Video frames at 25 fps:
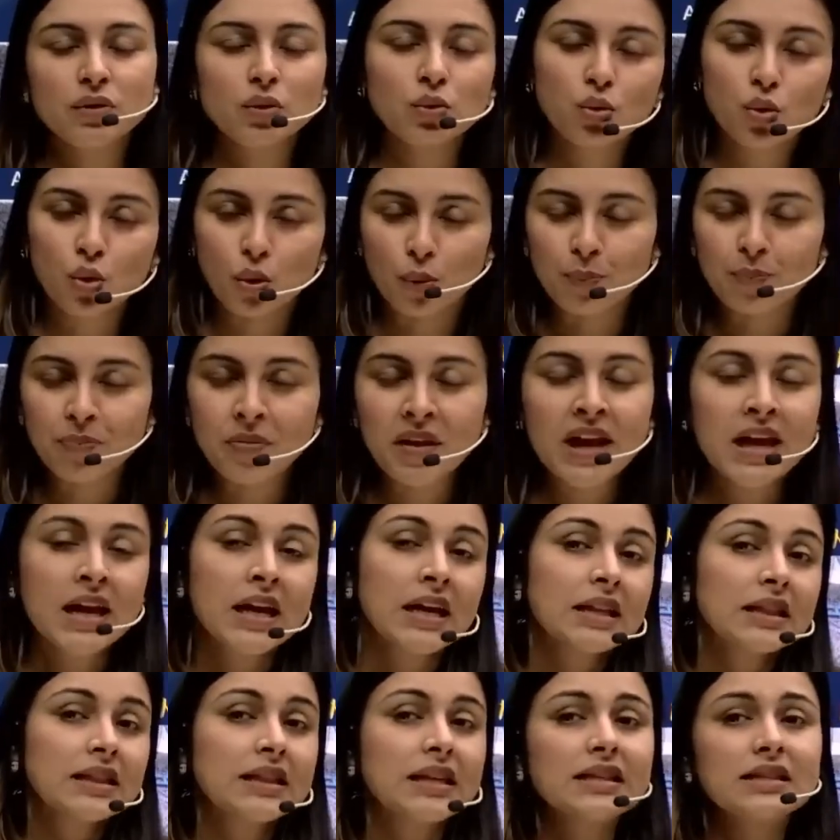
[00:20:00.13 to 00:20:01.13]
to go.
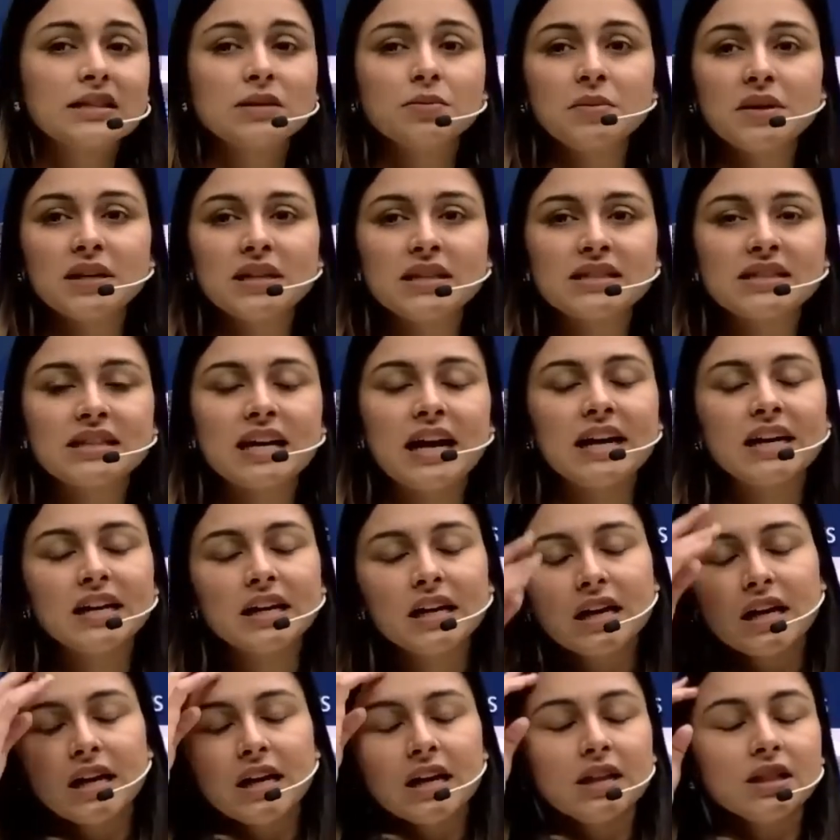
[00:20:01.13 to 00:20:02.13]
This means that
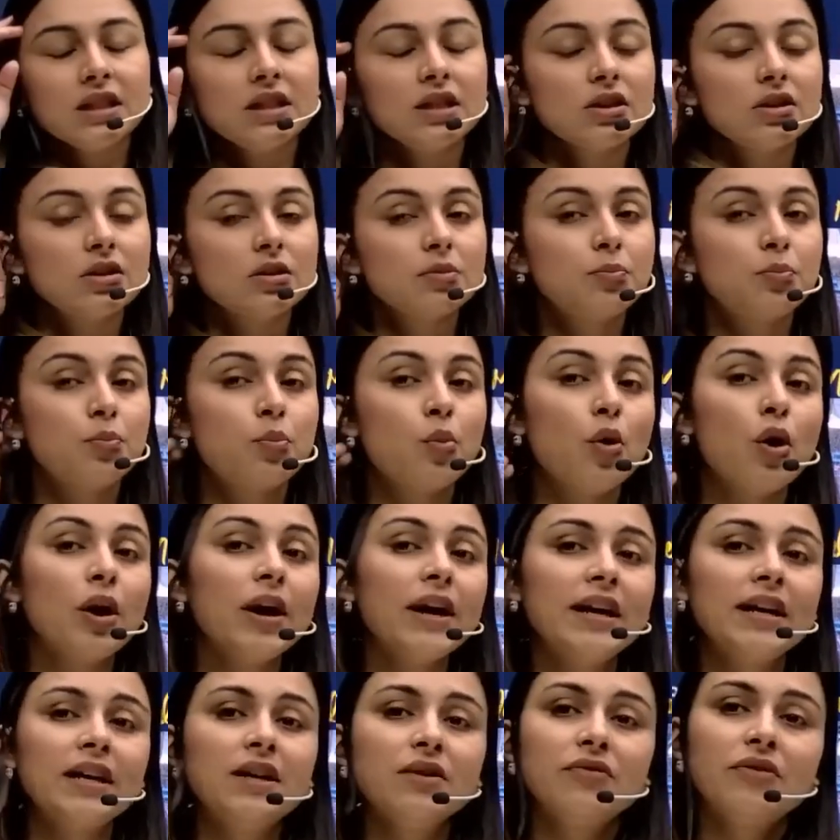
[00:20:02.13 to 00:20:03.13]
the
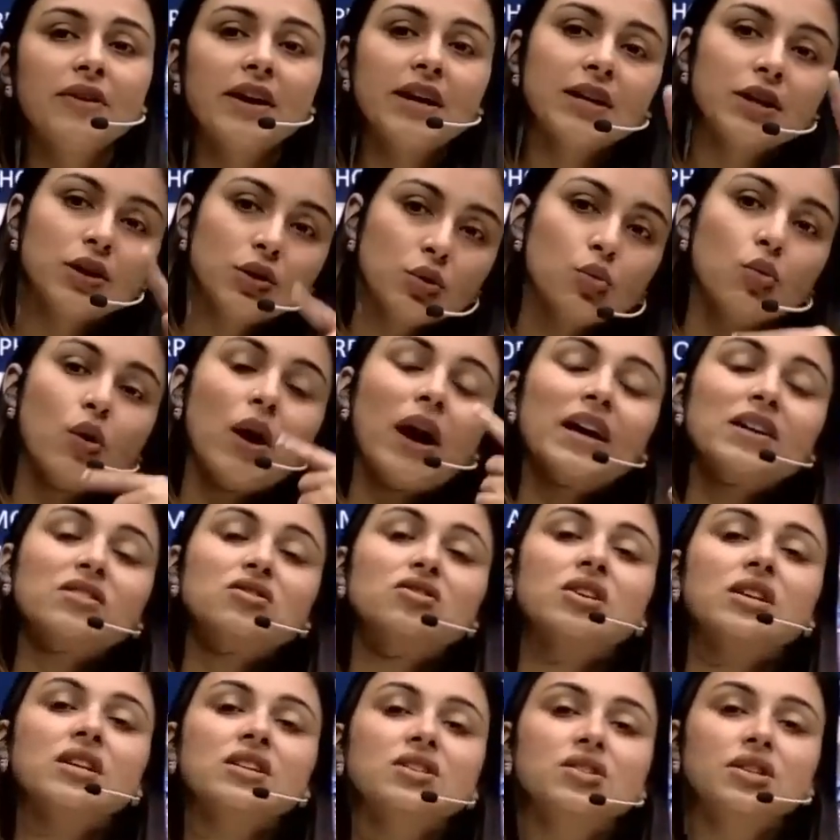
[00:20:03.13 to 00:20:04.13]
point where you are
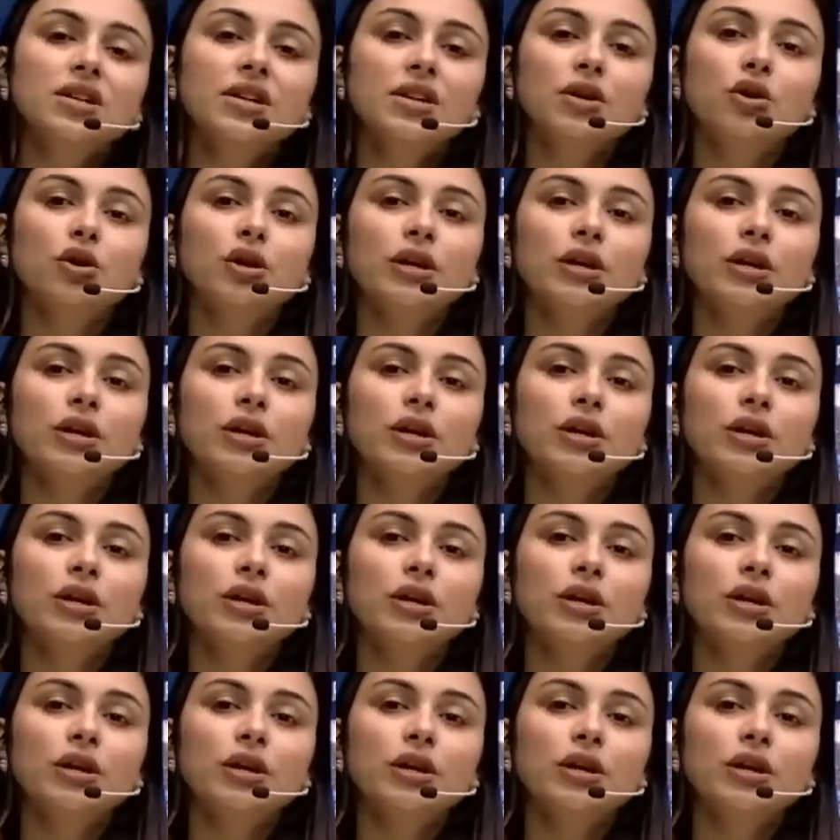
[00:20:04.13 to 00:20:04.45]
changing your